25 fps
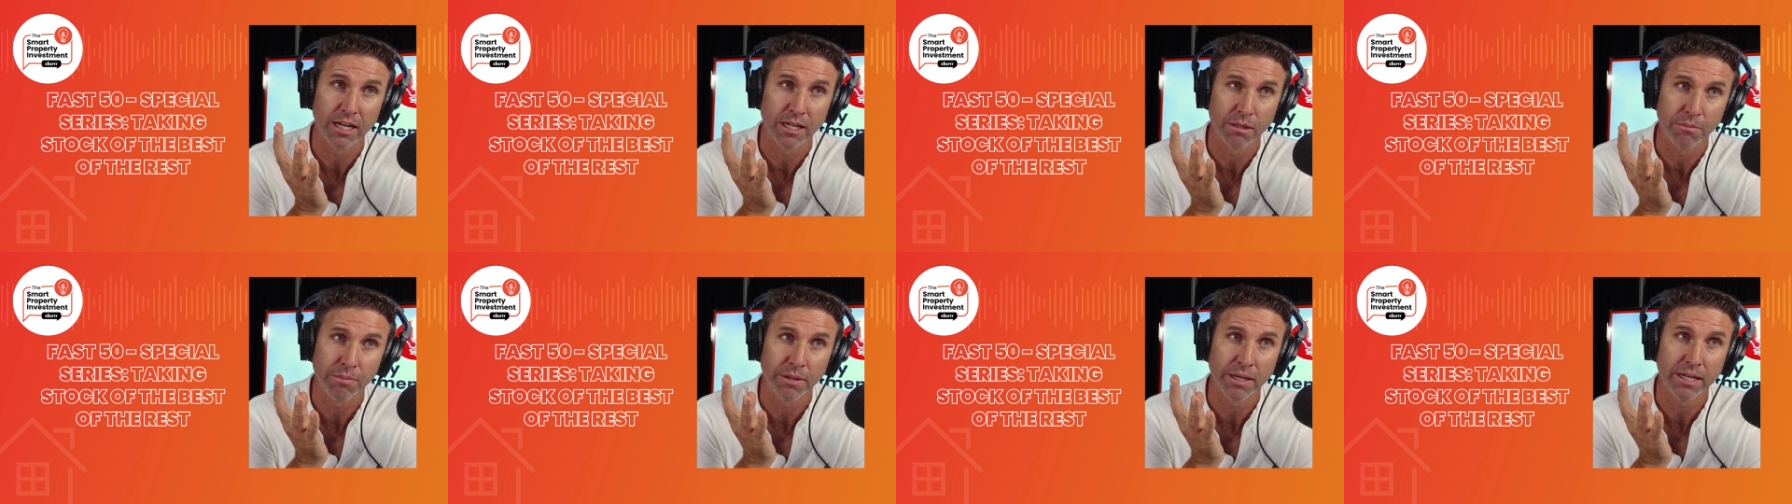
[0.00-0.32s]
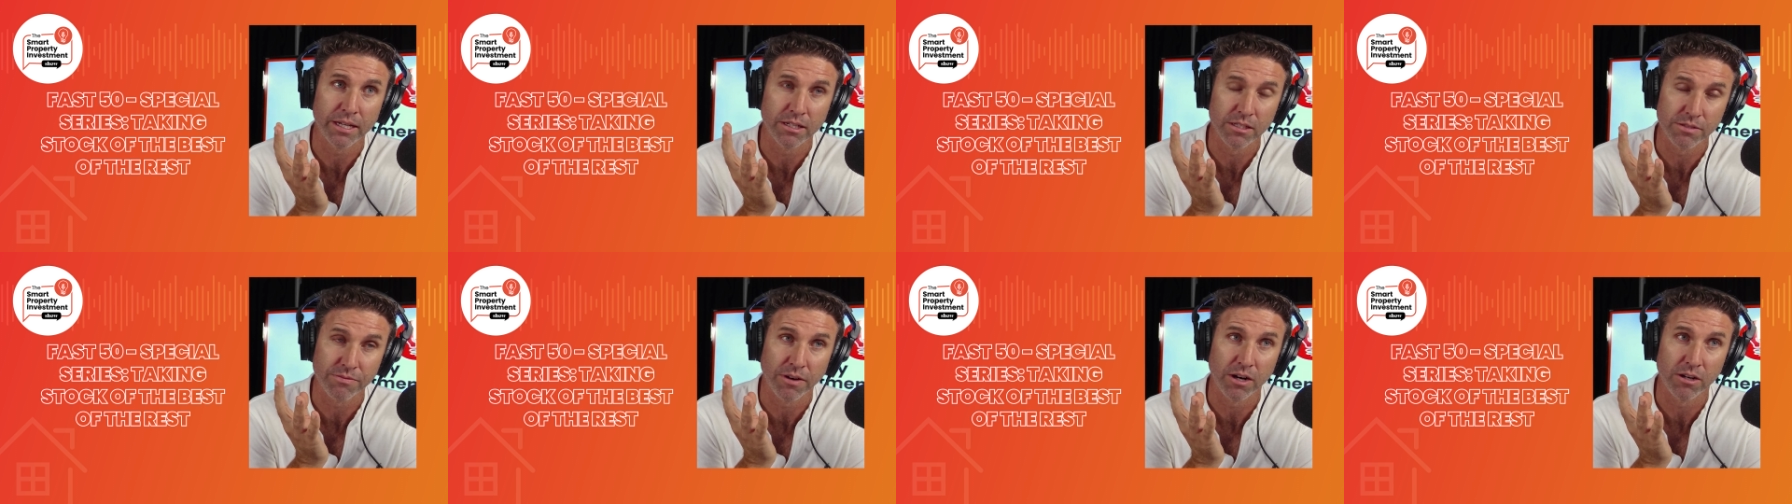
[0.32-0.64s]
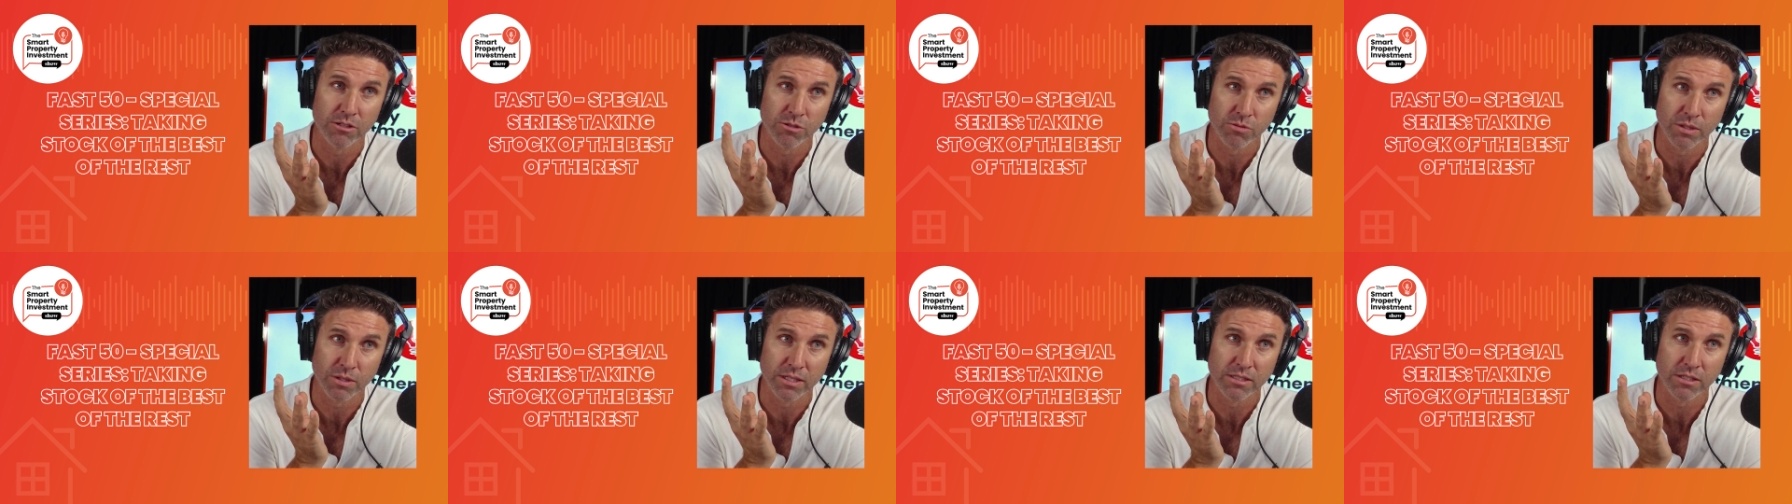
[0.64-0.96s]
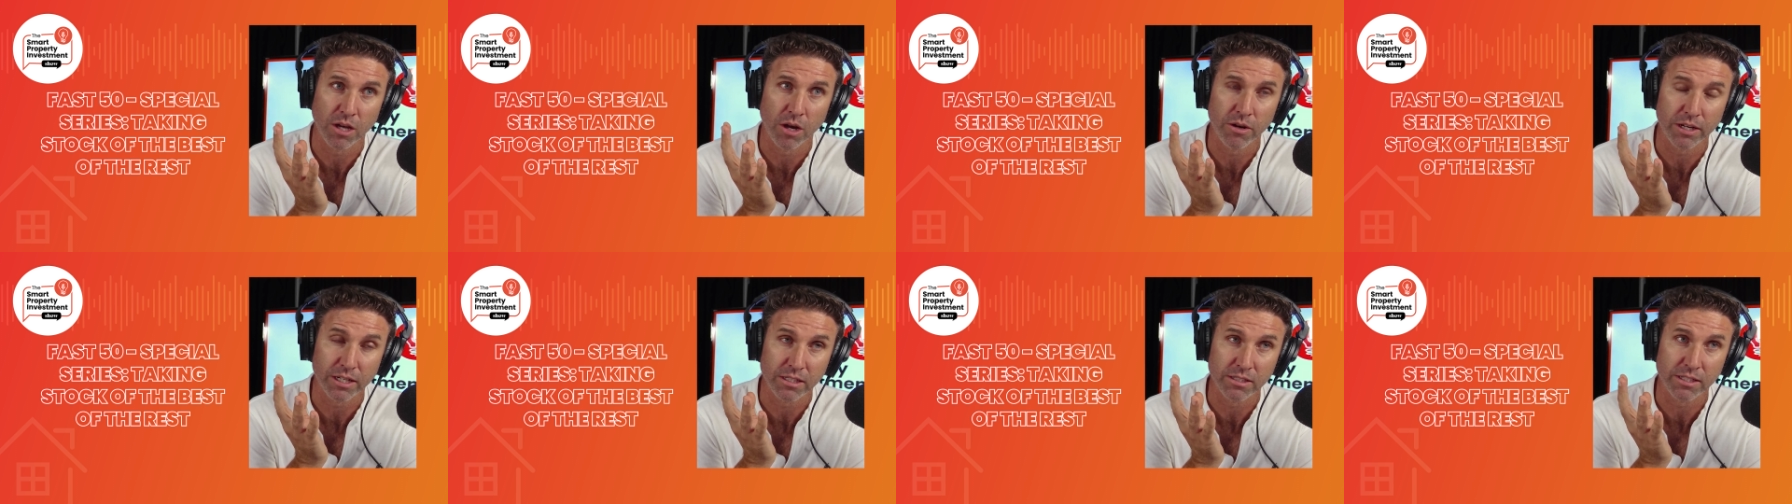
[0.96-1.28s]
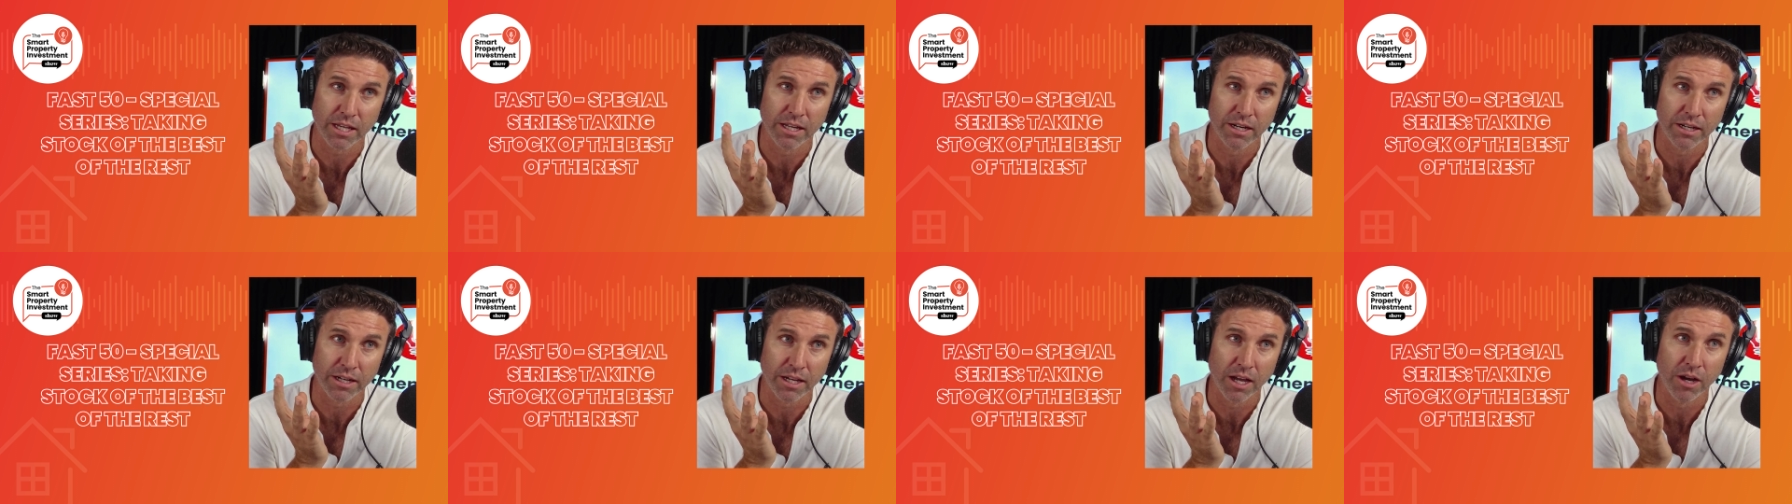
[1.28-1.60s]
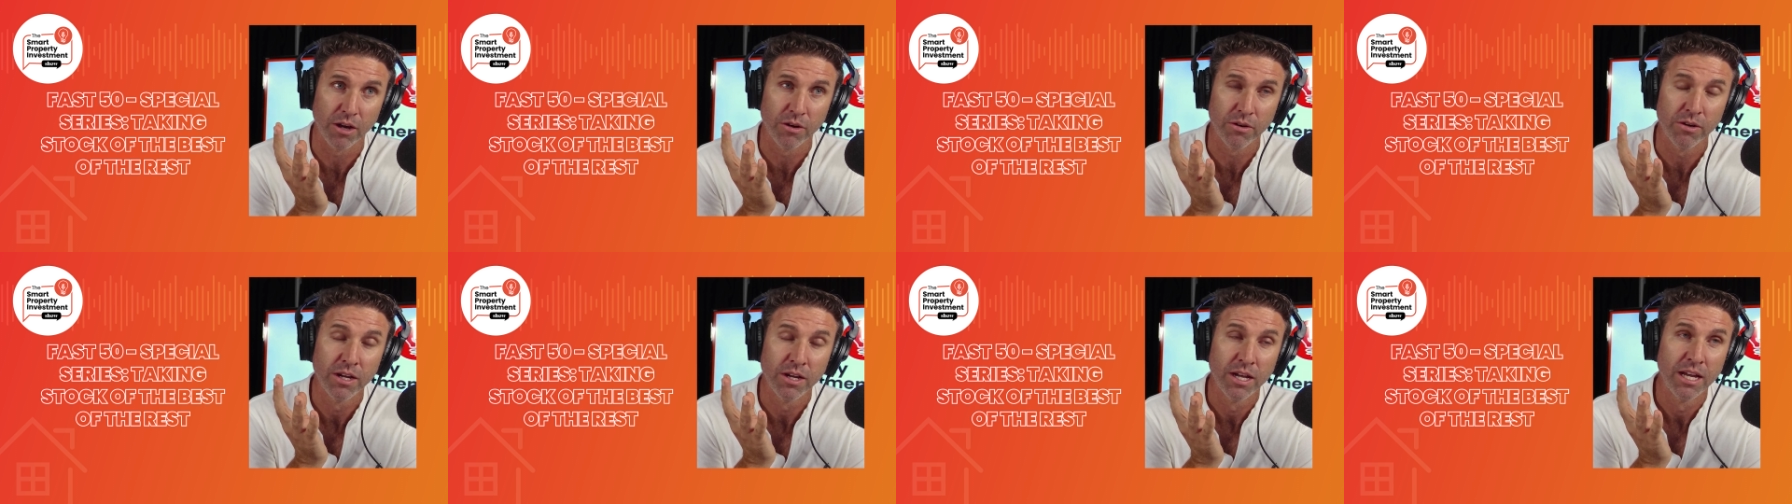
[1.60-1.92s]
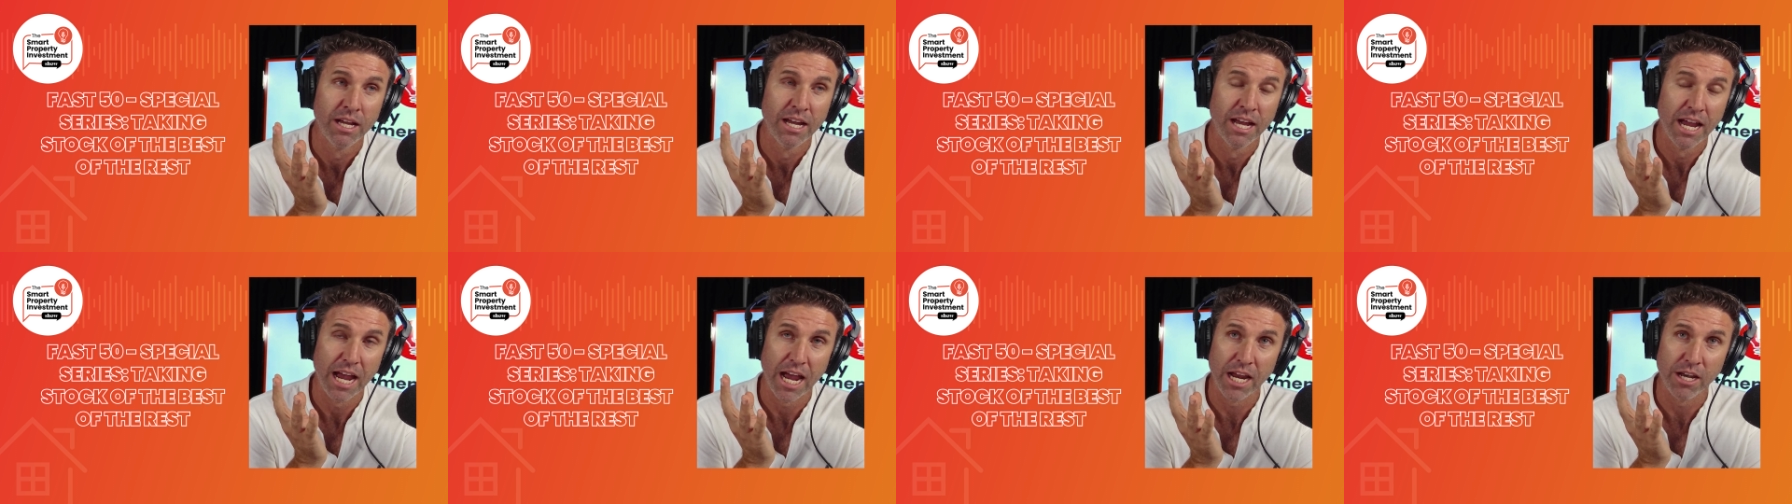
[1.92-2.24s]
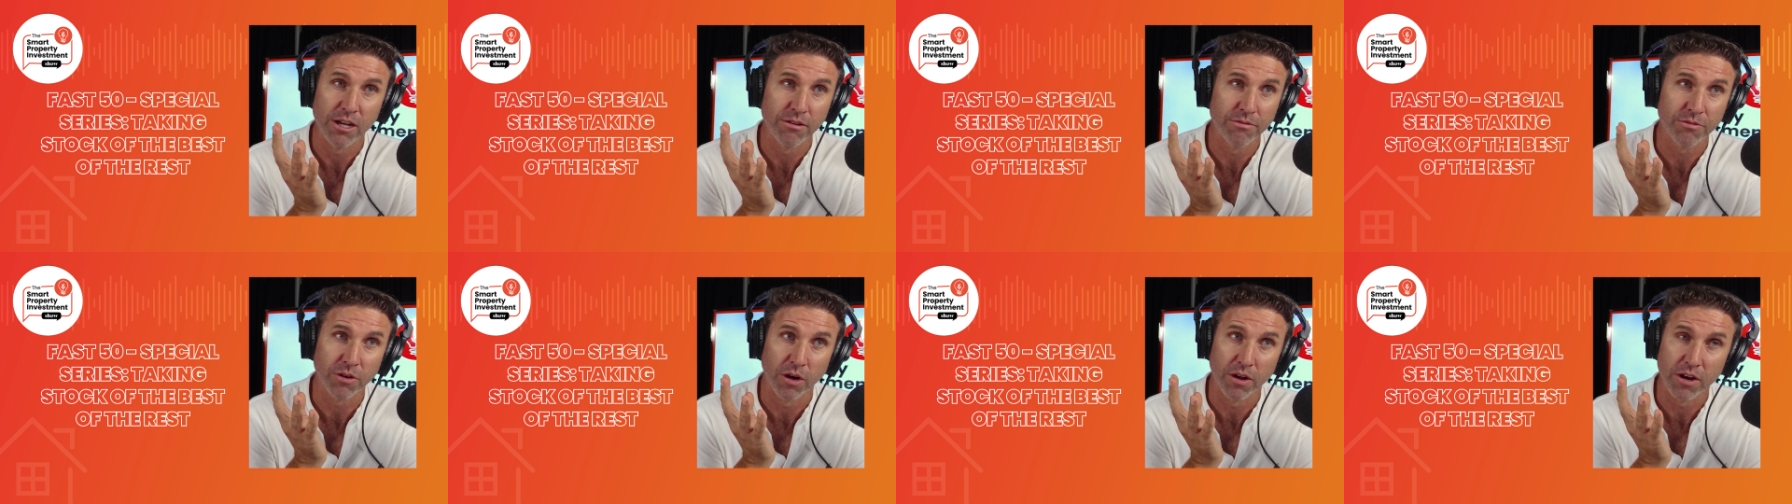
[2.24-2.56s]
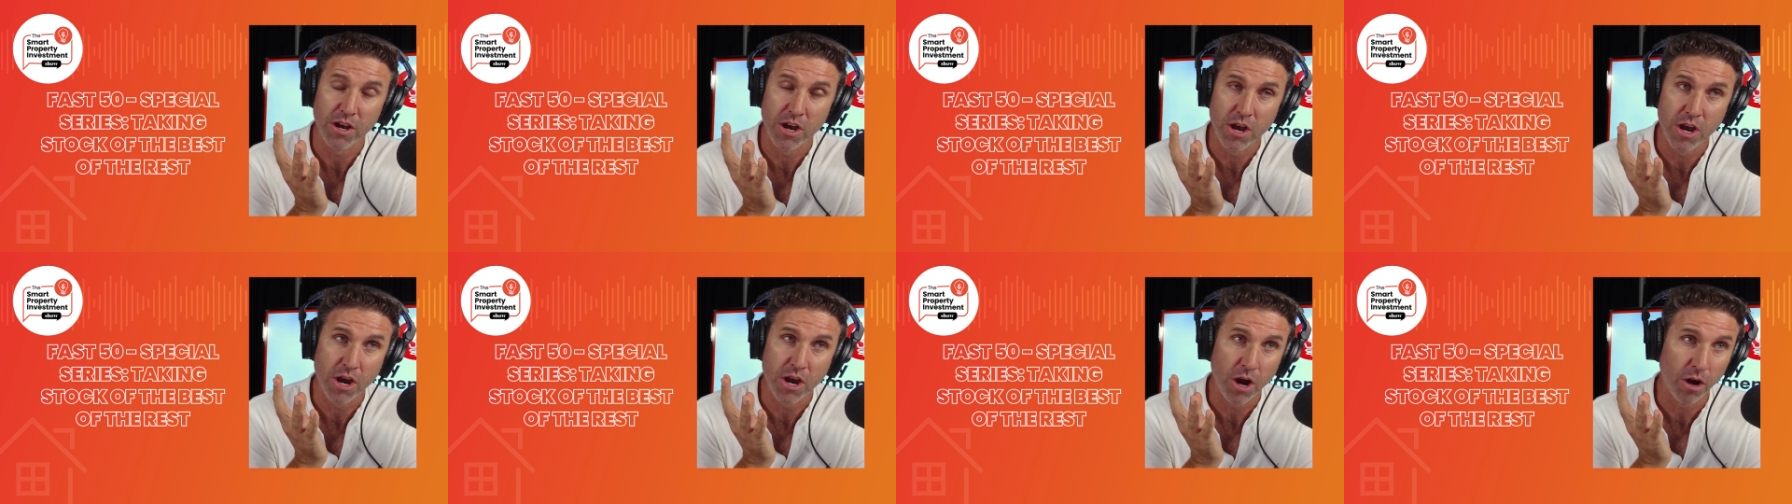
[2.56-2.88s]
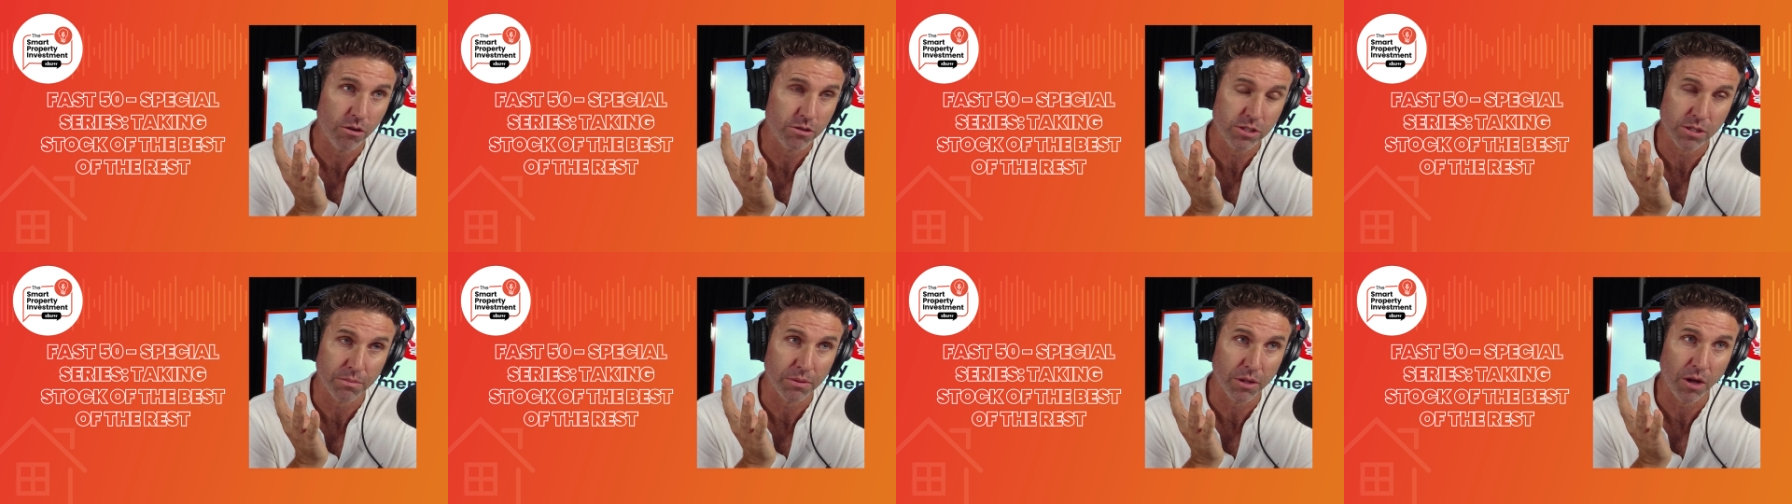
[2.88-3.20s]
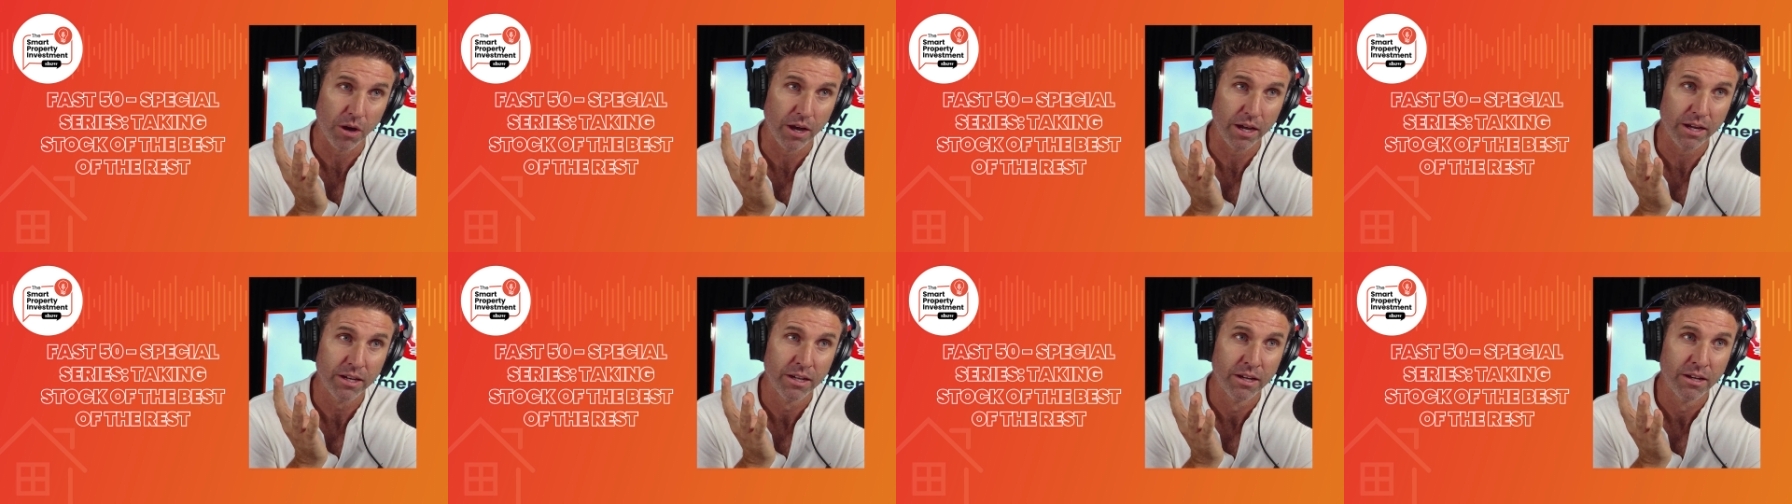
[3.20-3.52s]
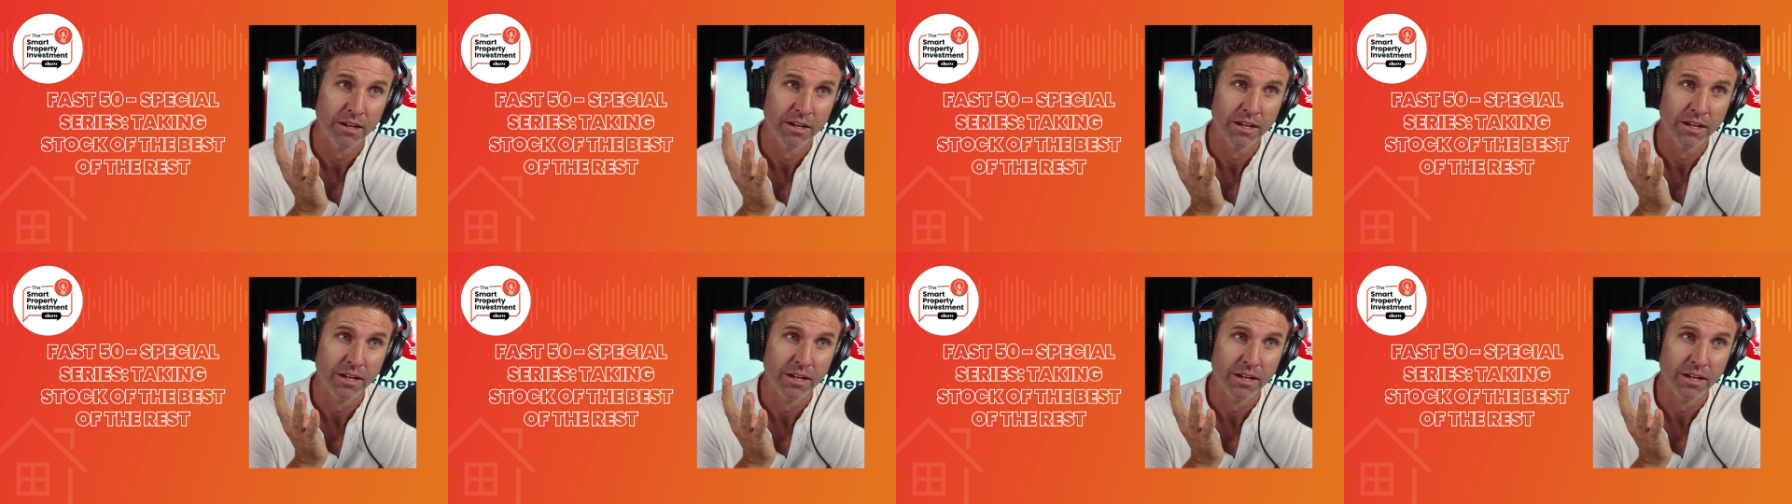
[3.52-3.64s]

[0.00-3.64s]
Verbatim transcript: LEP as far as where zoning's going to go, and you've got no supply.